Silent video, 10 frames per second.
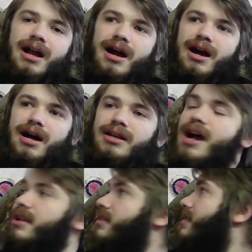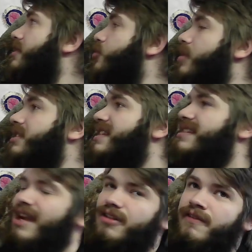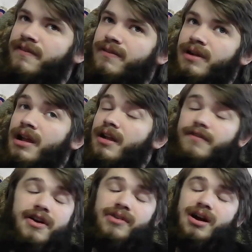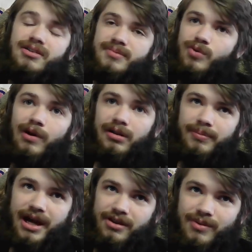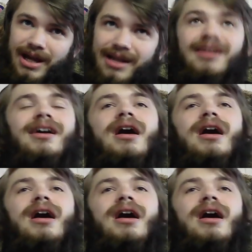not the quilt itself, very awesome quilt, by the way,